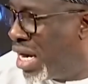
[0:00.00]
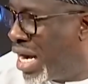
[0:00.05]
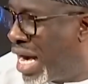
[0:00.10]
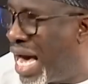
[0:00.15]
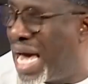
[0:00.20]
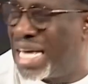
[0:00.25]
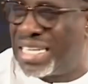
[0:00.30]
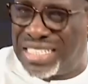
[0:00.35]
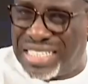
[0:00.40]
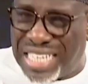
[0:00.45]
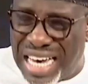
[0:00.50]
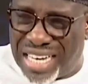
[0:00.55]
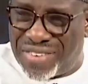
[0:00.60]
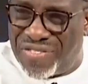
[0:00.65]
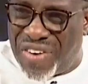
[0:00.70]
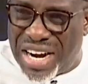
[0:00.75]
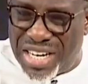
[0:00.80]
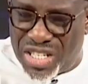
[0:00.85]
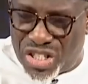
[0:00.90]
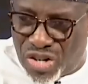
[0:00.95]
I take
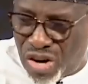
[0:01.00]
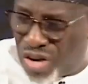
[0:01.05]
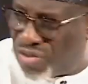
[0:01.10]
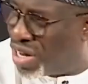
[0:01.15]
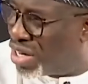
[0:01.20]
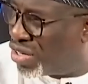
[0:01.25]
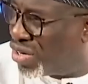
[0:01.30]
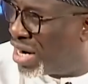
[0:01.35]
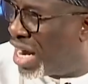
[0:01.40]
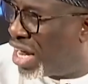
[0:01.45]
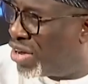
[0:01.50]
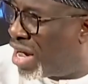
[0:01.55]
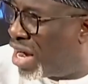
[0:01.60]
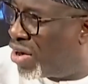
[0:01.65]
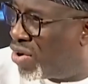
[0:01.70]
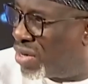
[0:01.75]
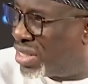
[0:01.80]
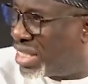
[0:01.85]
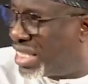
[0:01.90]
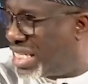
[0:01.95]
very strong recognition that you are
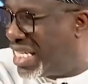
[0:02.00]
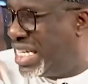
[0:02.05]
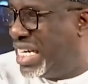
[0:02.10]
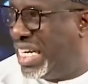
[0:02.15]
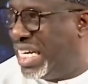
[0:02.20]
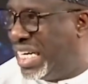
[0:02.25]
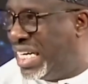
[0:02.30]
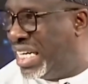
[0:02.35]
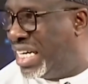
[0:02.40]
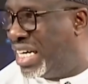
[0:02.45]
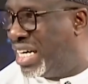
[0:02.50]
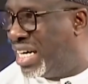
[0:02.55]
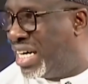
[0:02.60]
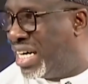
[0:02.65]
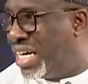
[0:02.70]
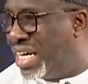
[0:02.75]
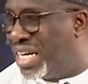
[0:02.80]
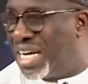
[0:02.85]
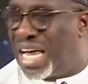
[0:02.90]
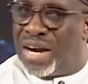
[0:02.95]
not seeing
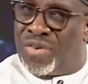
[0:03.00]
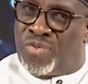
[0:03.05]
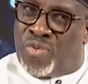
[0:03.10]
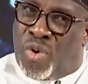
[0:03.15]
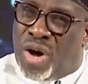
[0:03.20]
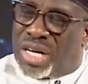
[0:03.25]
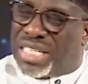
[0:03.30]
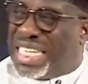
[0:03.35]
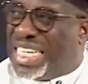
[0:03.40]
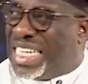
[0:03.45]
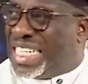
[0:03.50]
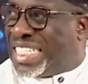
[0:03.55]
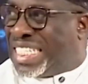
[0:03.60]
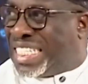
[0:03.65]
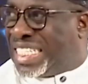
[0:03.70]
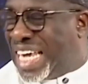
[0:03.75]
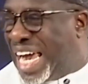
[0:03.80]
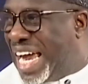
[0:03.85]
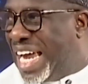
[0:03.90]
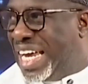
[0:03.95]
that what he is
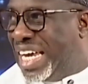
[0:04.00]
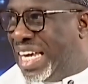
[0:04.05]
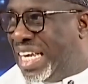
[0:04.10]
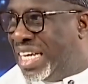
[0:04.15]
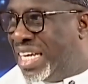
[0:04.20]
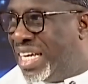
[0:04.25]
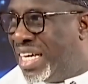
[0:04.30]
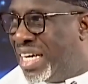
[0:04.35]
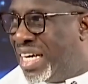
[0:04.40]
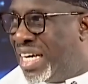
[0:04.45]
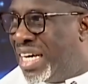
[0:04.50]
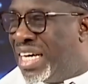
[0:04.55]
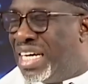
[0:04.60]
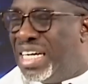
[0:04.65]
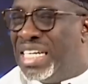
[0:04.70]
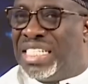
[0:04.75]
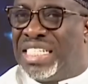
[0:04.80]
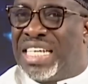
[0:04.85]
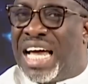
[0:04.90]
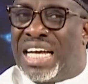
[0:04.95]
saying
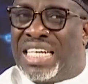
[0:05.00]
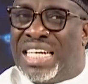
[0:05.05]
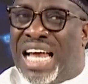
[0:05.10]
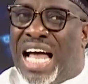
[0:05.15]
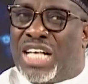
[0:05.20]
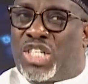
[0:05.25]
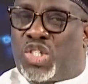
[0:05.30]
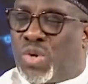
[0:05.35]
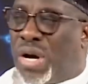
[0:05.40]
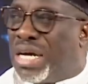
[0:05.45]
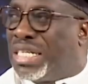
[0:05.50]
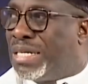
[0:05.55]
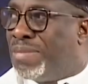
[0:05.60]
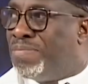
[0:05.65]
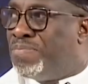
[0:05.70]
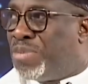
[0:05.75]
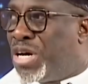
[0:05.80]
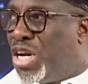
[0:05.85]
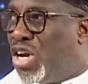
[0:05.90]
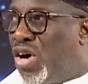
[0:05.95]
is that 20
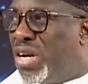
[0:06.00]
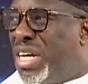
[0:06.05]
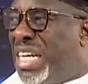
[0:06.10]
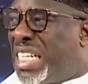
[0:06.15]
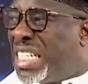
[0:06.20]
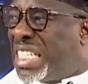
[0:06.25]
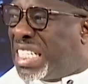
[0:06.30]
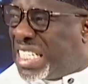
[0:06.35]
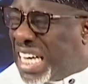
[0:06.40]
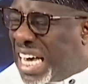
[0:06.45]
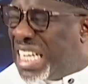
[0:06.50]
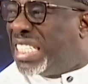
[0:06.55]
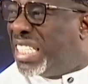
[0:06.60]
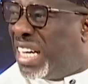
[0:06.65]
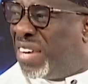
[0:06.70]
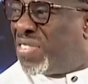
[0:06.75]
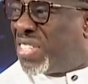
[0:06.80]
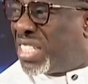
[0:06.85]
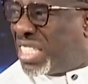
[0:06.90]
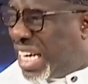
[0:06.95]
billion he says
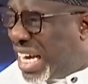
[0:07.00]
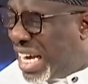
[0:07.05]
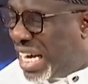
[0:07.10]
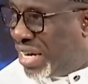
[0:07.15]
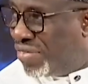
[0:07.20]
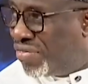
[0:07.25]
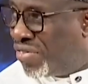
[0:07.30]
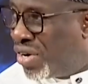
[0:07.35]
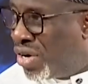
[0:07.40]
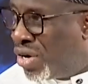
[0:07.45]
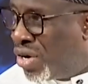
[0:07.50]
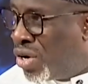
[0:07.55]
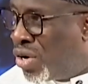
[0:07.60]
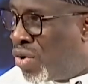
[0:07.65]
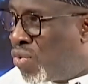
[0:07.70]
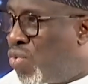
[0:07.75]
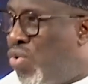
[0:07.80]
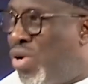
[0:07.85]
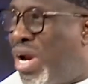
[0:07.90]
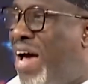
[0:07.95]
they've saved
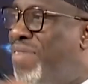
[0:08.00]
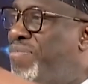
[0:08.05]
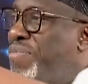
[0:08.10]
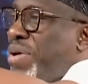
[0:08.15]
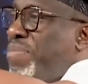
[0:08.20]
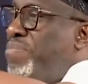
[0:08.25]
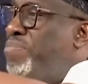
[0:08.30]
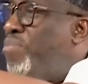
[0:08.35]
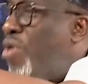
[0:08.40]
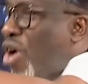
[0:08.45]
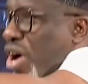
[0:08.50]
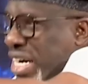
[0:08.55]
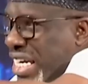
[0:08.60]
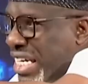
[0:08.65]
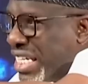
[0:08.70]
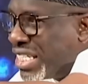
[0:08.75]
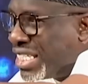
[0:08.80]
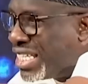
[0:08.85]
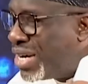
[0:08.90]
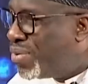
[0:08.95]
would have been
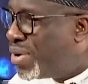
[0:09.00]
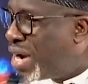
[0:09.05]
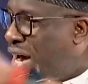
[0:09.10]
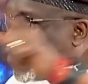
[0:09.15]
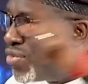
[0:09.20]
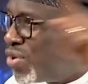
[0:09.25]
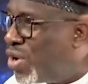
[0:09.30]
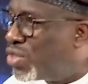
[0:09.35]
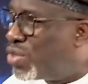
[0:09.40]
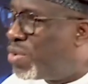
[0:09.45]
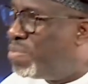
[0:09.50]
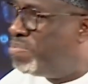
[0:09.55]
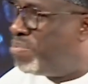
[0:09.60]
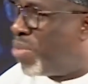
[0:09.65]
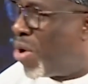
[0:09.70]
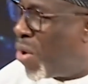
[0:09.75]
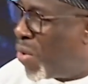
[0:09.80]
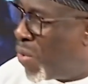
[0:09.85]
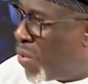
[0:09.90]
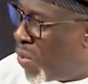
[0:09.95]
monies they would have gone to
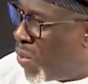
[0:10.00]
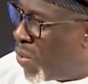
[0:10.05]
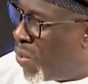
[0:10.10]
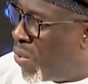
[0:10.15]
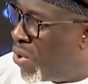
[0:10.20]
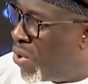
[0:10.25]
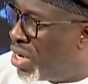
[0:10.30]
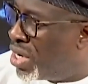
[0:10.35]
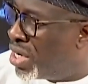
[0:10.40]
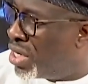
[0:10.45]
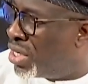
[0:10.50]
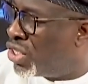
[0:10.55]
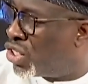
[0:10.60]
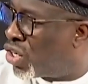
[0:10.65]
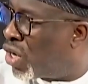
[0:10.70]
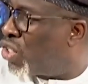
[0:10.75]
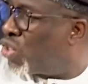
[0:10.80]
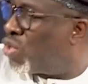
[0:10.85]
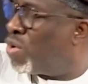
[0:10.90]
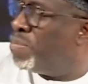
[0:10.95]
borrow
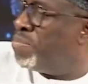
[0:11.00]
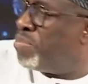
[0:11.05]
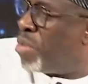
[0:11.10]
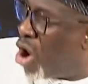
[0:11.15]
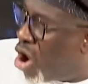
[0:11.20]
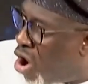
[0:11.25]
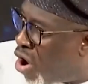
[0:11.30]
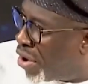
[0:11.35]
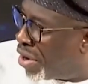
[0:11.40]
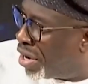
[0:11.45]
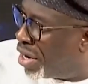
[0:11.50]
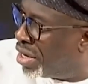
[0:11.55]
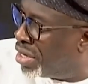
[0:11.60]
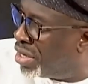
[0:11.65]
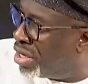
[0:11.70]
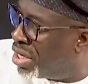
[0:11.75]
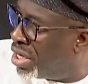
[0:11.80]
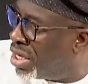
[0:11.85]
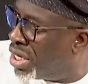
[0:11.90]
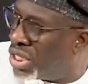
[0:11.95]
just to
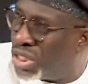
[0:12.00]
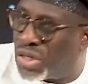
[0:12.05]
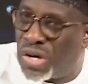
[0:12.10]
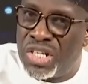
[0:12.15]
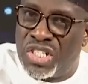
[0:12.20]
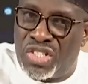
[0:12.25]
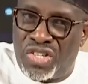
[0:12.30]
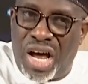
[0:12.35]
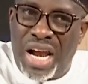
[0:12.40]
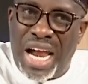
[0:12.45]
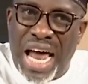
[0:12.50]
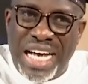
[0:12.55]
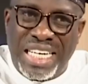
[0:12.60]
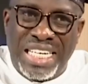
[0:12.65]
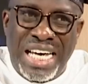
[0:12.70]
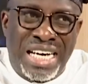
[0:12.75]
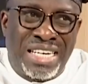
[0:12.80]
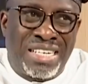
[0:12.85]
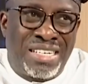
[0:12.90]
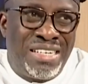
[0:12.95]
burn. So it's not like
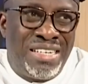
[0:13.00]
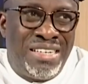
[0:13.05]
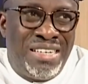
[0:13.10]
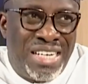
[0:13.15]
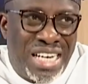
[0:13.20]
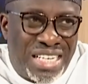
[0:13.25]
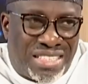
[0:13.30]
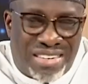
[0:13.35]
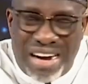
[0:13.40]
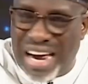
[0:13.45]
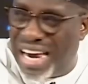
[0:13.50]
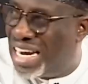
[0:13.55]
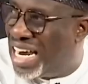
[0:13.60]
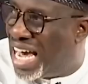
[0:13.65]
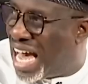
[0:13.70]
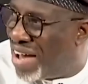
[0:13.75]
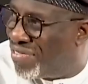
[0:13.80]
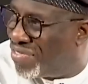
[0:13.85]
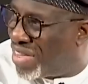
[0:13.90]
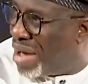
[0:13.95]
they literally
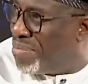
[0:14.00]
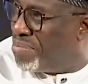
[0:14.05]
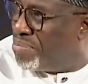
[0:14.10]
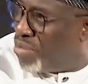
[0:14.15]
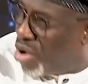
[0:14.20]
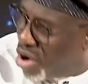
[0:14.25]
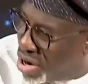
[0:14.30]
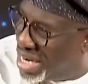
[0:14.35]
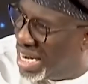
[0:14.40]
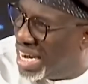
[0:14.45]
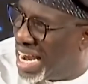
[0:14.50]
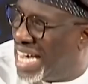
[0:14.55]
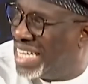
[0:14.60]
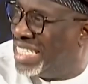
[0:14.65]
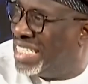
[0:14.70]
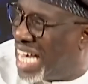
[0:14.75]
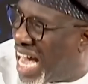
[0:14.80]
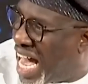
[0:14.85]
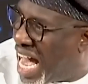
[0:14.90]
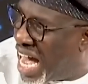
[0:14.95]
have that money like
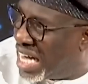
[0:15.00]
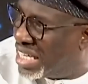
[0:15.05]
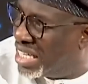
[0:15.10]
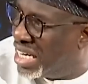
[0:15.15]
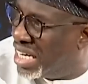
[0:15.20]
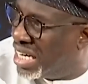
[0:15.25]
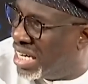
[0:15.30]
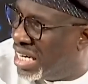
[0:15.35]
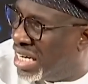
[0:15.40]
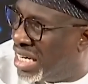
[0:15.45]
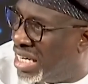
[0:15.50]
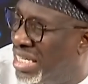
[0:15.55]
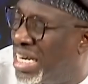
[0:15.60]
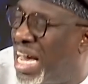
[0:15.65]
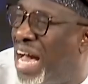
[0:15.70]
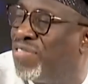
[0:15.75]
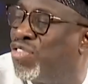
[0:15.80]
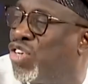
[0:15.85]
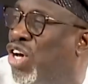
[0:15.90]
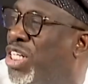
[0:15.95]
that. They
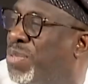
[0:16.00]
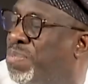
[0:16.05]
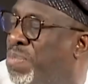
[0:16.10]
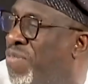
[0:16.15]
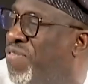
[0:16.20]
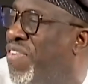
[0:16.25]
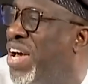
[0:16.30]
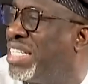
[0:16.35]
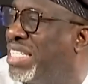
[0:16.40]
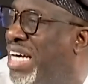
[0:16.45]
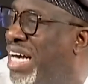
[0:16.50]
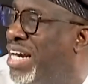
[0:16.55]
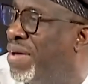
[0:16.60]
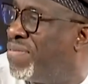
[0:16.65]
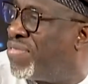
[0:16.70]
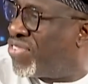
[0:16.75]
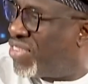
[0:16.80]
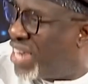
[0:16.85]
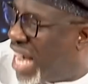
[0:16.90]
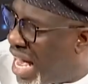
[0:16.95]
have just prevented
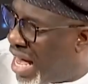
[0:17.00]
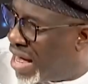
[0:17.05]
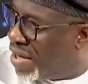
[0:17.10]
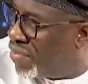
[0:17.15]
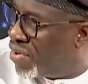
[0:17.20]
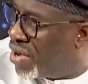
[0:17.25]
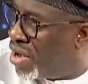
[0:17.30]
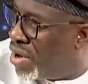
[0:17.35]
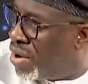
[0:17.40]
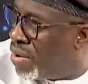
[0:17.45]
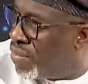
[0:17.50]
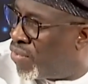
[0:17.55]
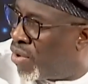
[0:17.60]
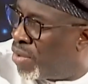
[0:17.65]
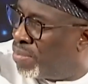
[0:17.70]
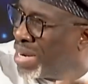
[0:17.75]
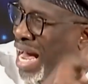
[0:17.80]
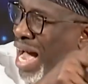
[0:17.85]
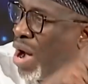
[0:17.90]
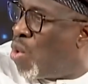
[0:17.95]
themselves
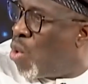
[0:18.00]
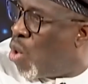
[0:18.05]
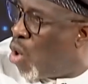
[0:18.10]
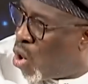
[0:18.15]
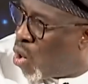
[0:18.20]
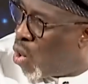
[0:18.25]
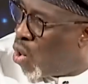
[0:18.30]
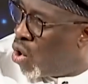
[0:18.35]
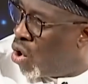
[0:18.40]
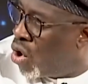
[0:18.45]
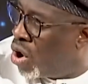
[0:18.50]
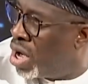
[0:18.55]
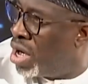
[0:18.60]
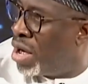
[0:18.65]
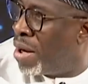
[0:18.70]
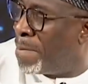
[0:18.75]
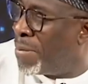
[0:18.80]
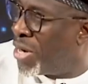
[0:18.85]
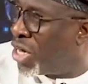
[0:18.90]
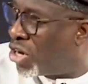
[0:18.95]
from that hole.
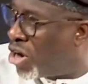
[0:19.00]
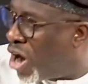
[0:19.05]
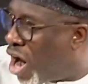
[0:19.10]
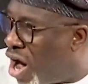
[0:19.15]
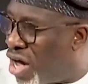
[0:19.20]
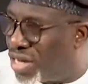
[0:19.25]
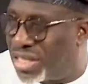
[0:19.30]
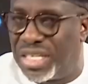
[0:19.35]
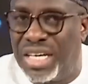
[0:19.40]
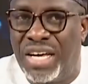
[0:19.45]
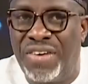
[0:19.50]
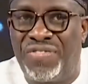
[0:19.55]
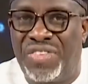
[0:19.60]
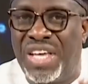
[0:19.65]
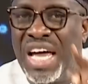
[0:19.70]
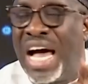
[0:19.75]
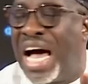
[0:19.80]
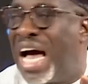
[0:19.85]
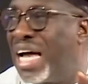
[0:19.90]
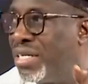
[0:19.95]
Because if
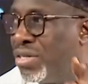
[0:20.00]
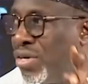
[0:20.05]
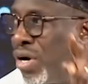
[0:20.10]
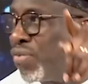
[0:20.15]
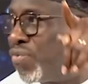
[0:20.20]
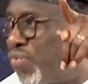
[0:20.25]
they had not